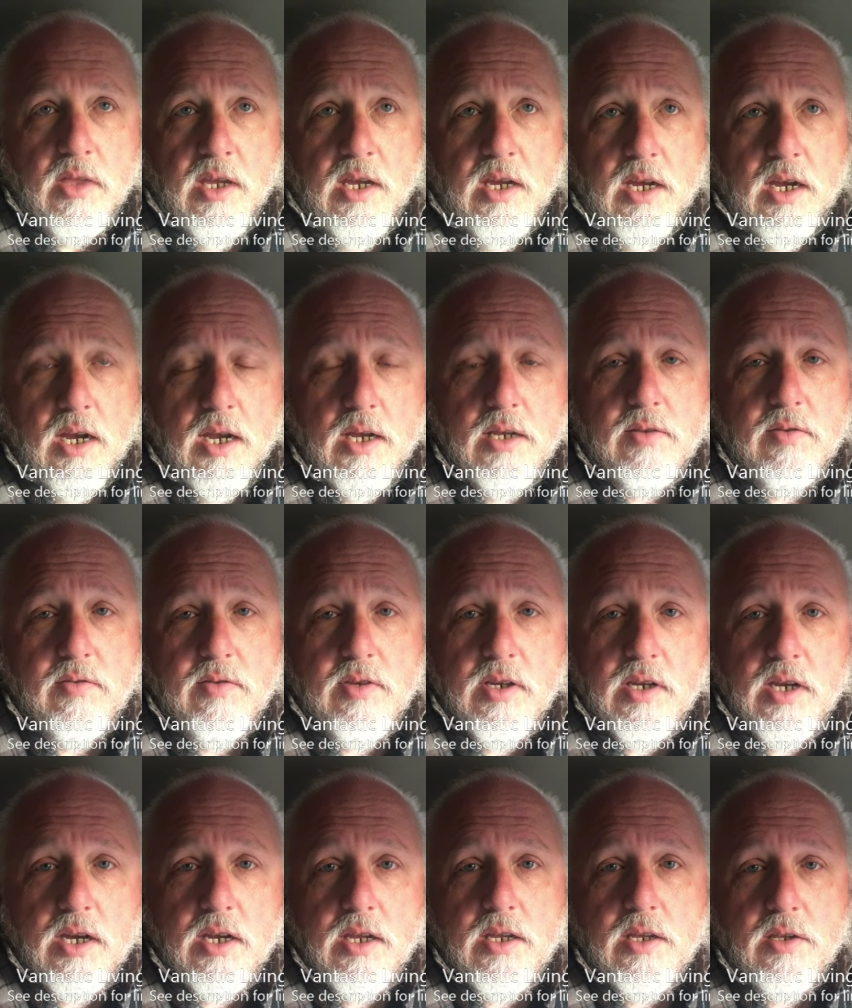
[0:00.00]
And I hadn't
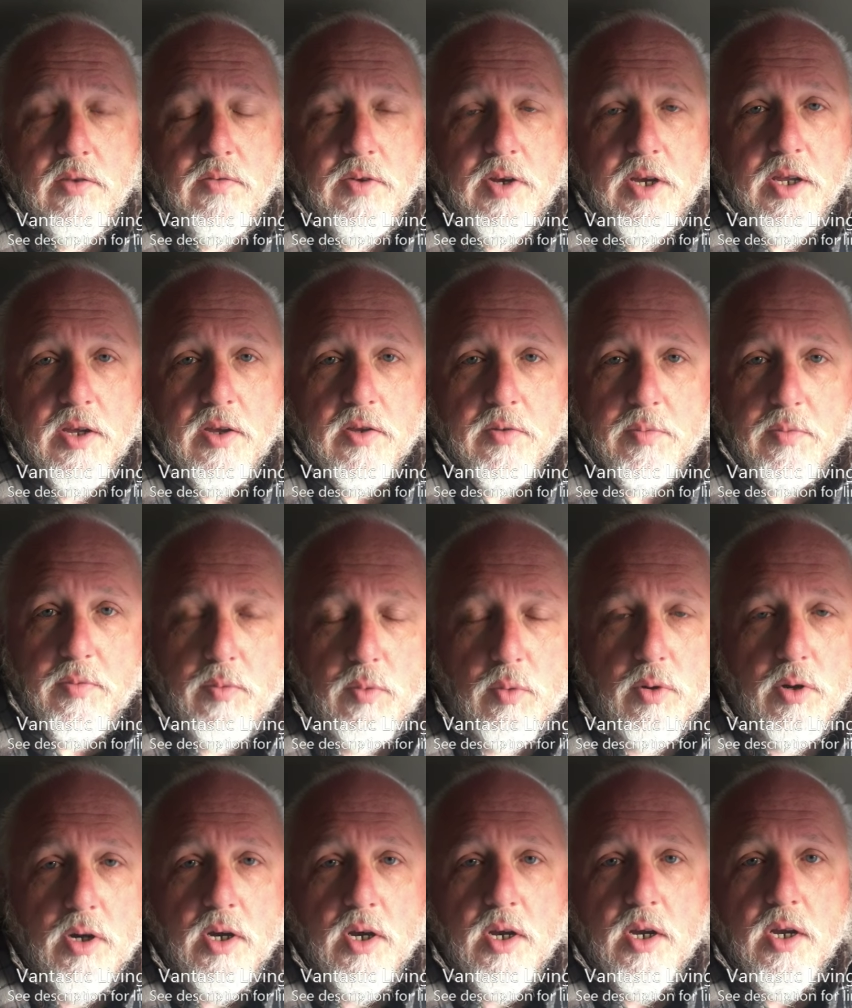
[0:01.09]
seen any of his videos
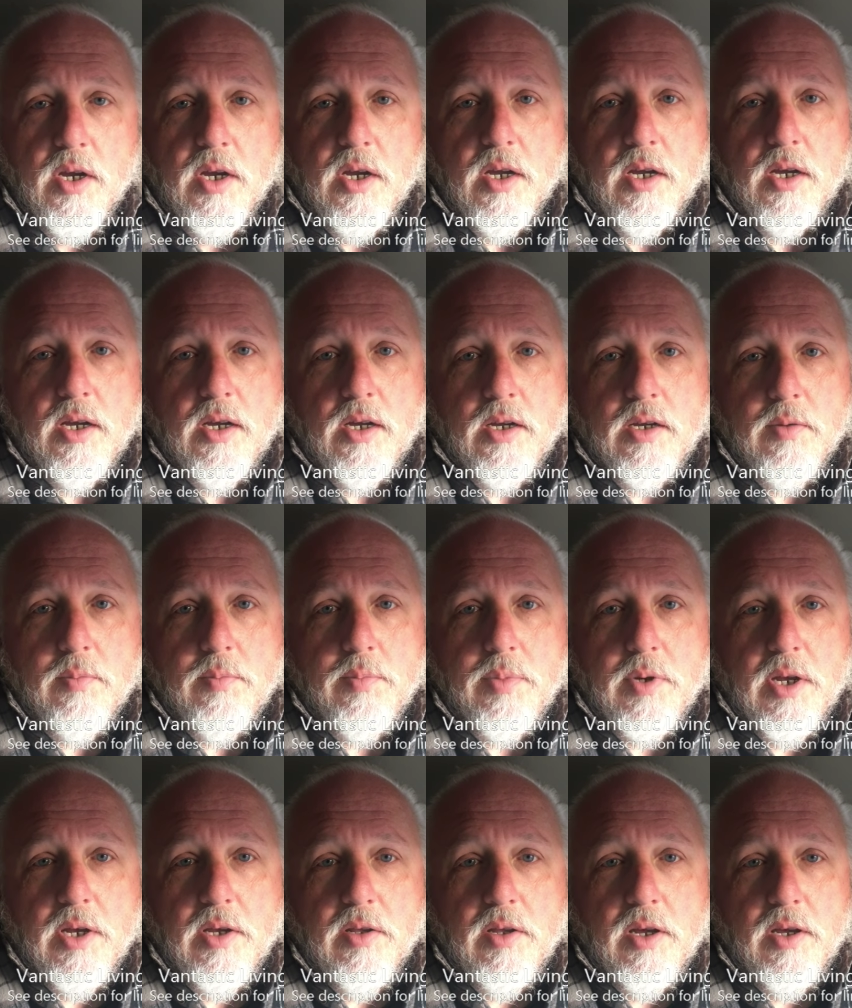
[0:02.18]
before, uh,
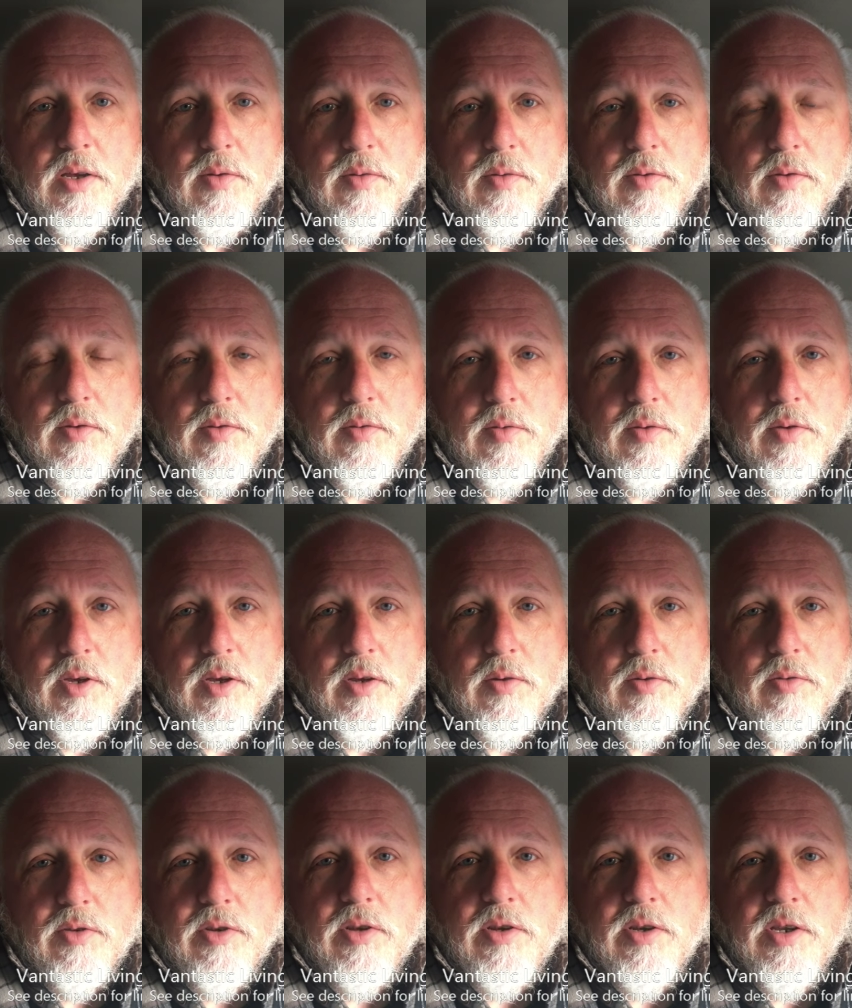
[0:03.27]
but I, I, you know,
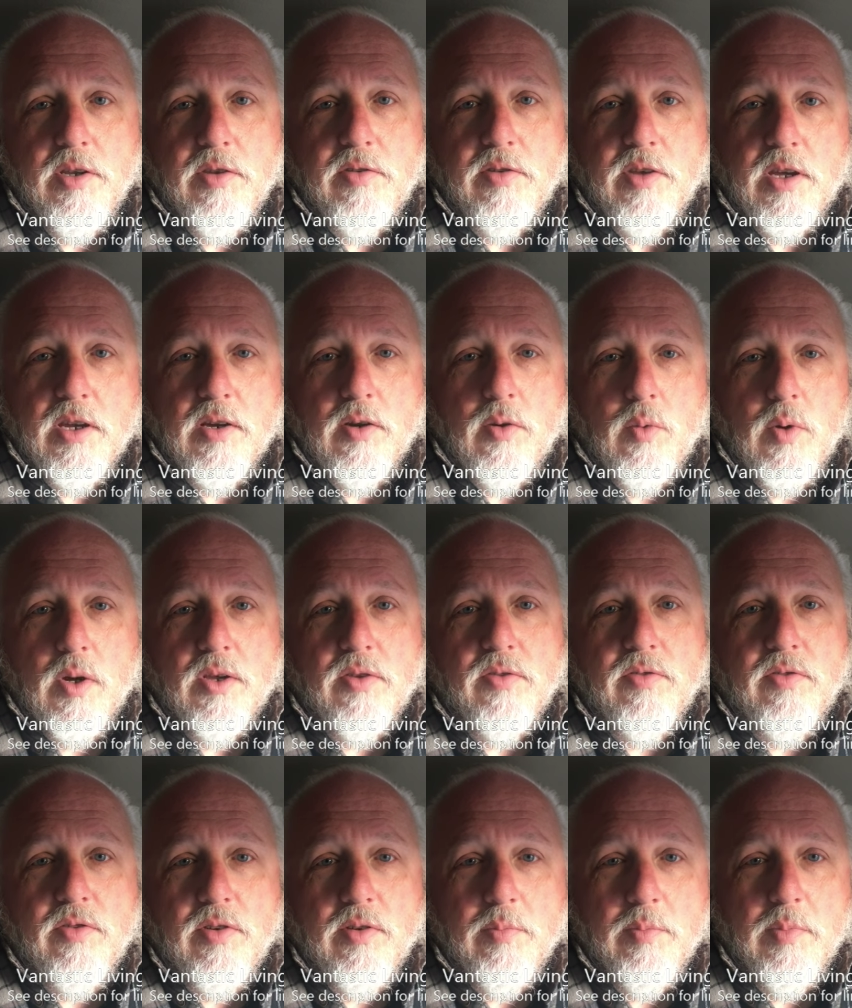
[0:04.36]
was in a Nissan
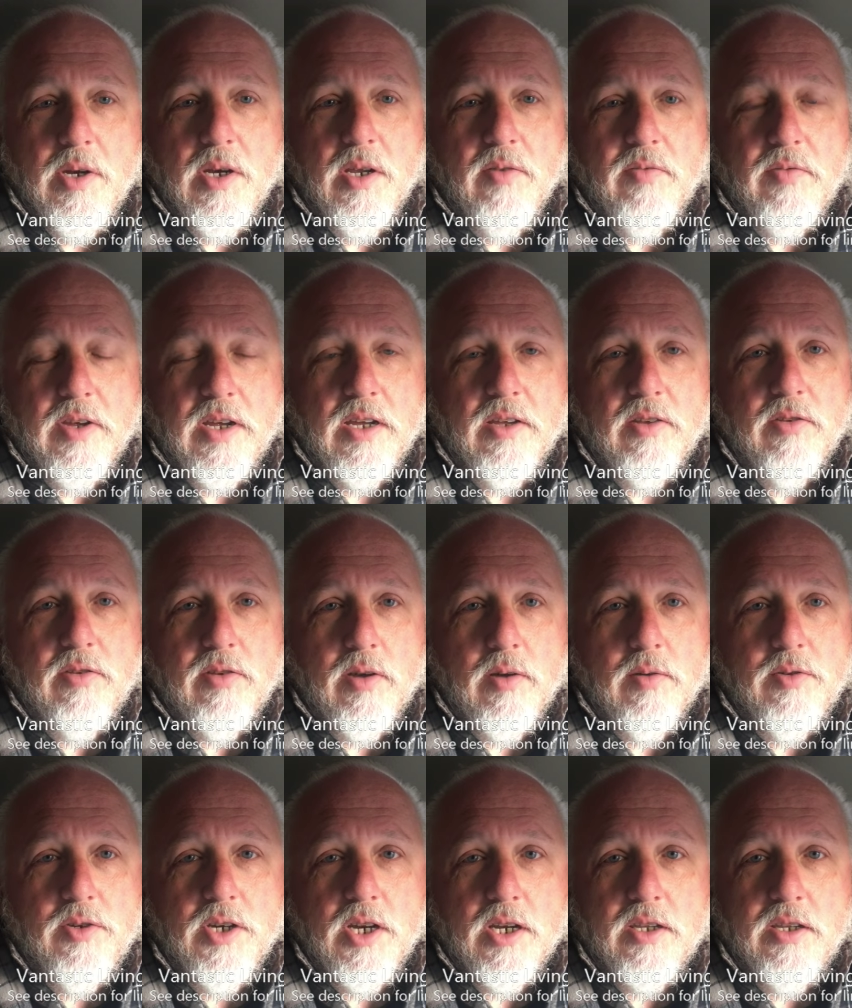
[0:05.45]
Quest minivan, so
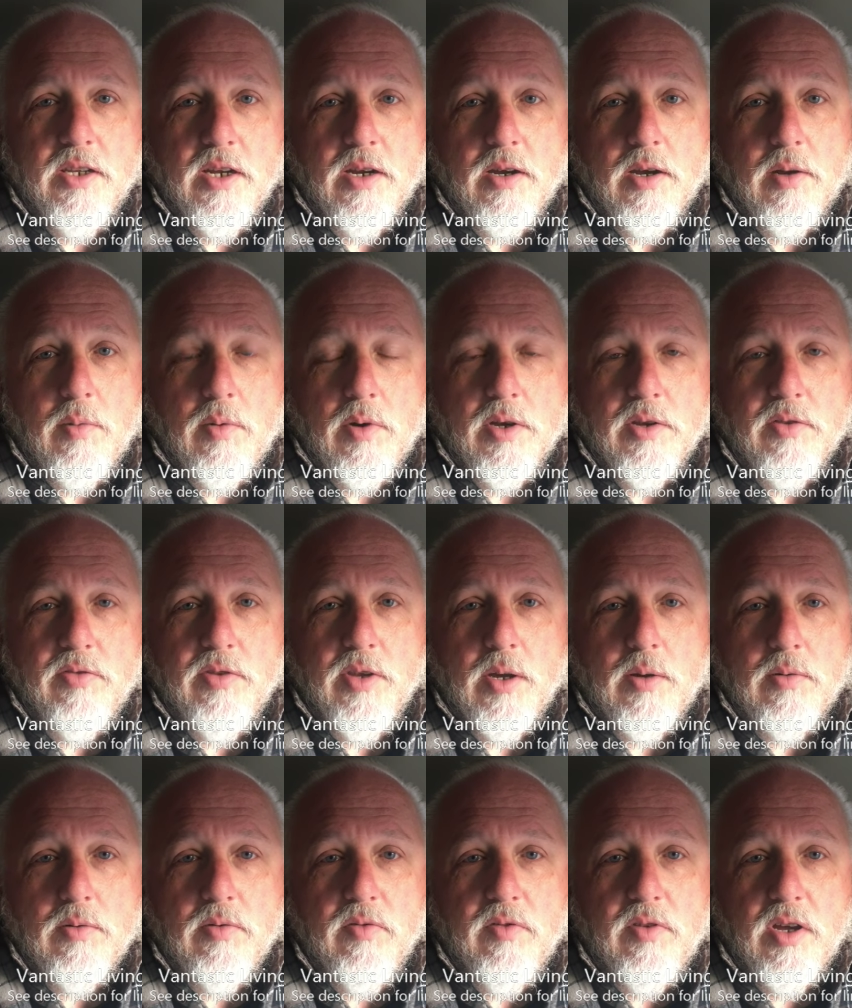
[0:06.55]
I checked it out. I wanted to see
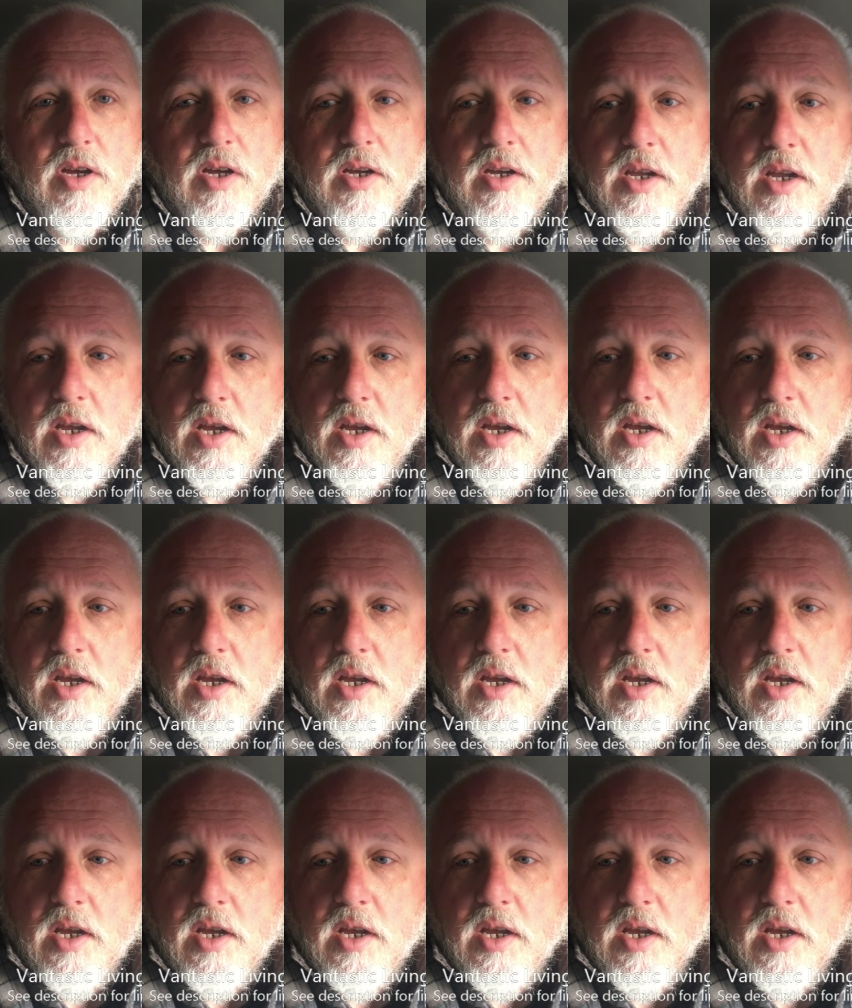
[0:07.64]
how it was done.